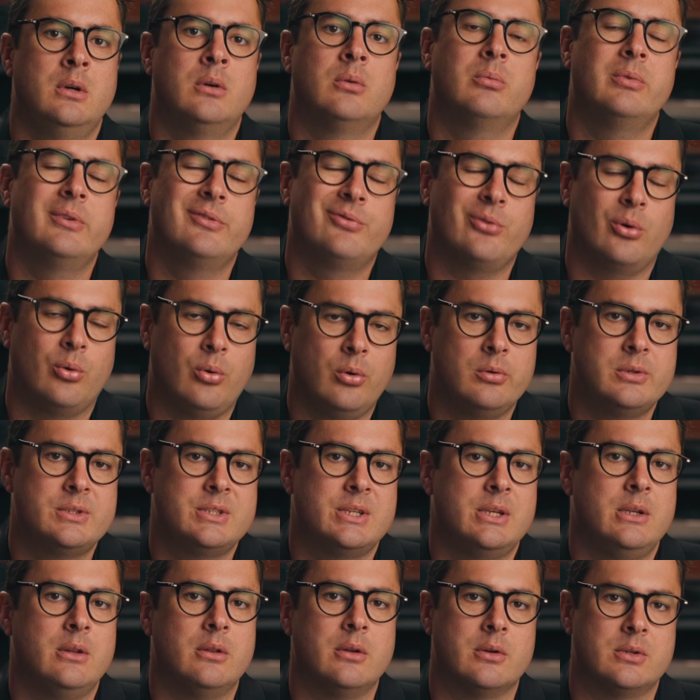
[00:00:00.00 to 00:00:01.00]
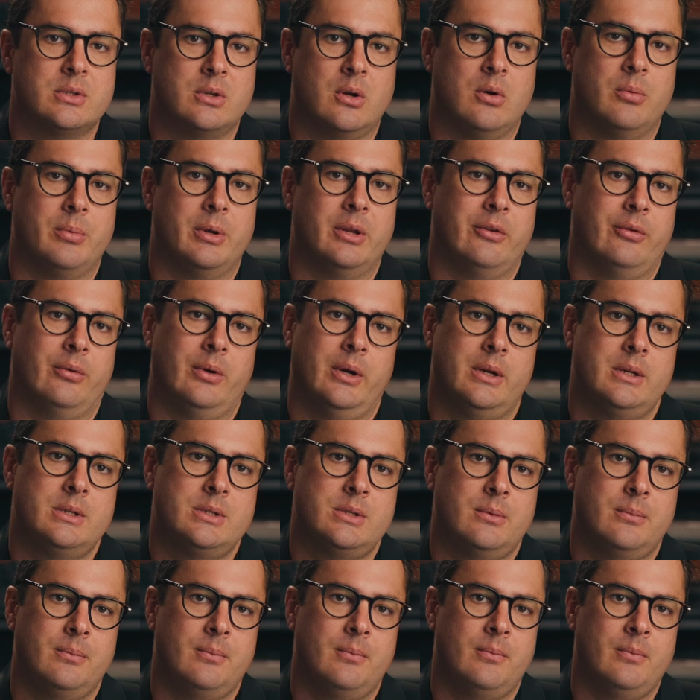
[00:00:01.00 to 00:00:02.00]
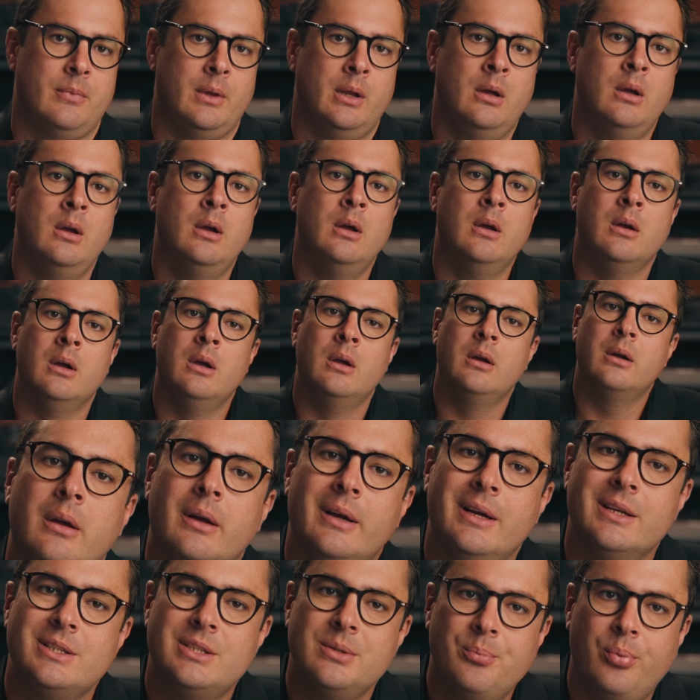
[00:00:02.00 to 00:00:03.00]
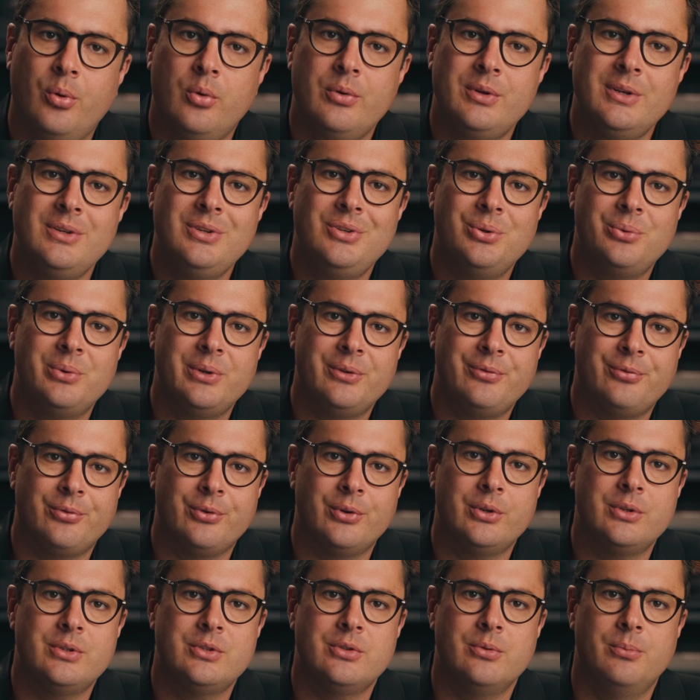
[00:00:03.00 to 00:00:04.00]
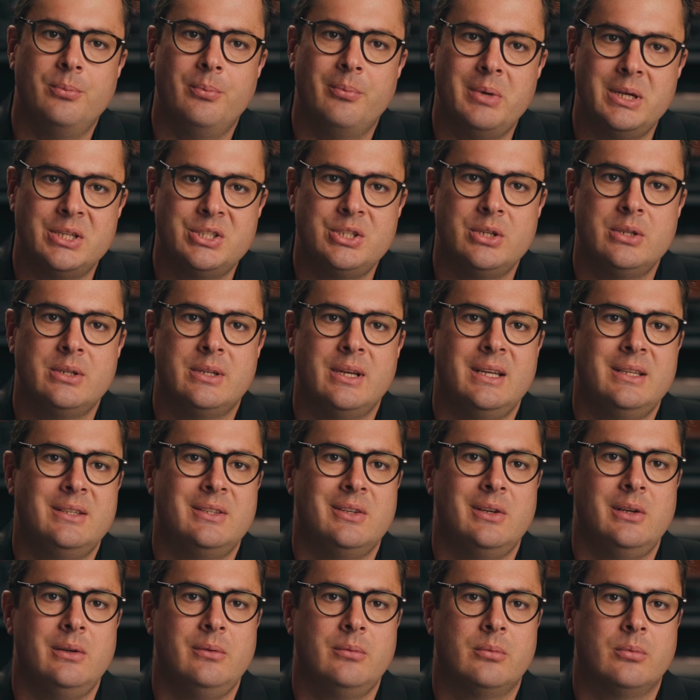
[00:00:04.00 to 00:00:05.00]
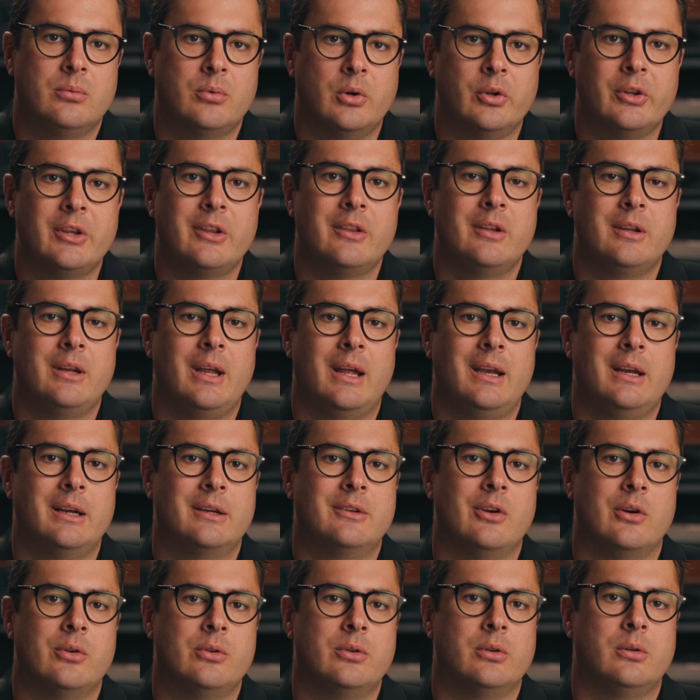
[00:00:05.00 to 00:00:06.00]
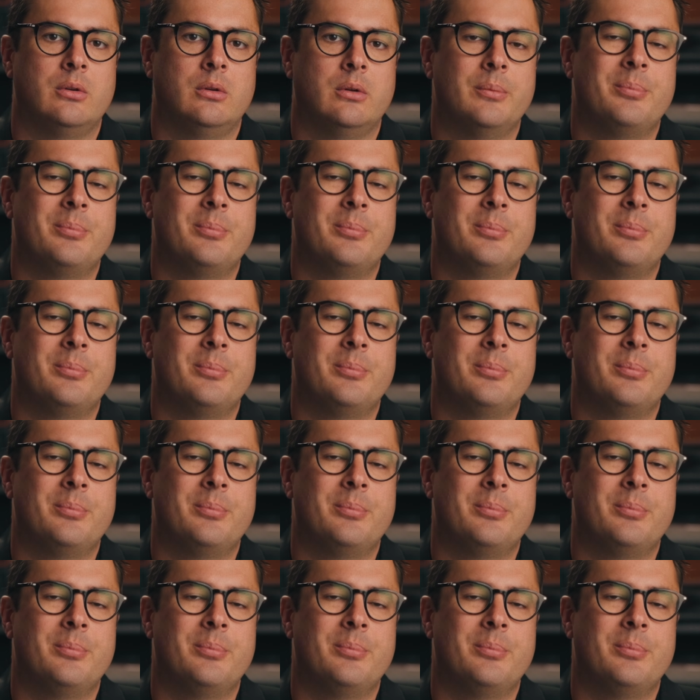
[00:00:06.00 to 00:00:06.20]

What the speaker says: We've all seen those comment threads. It's important to refer to measured data rather than anecdotal